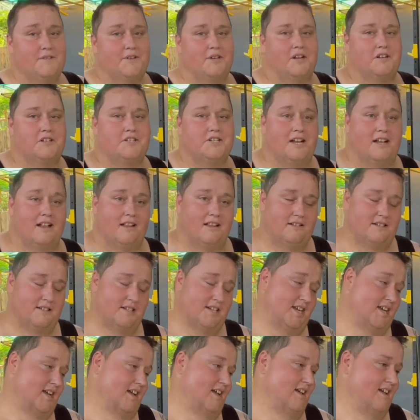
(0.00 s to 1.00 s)
Thanks for your
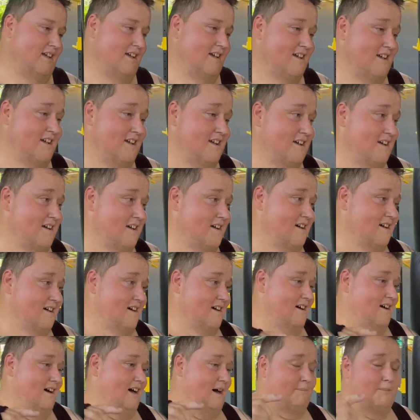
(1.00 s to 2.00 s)
challenge.
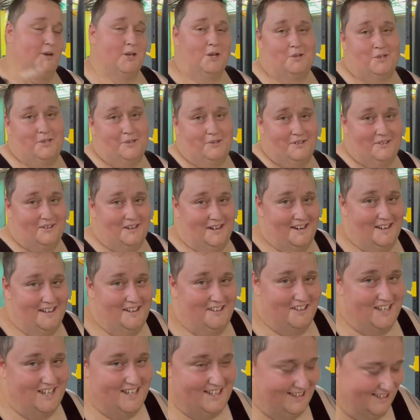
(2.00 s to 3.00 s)
I'm gonna go do
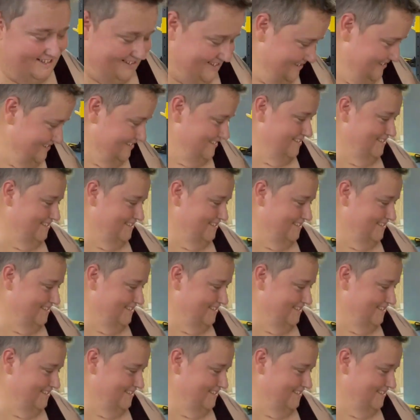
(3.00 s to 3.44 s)
it right now.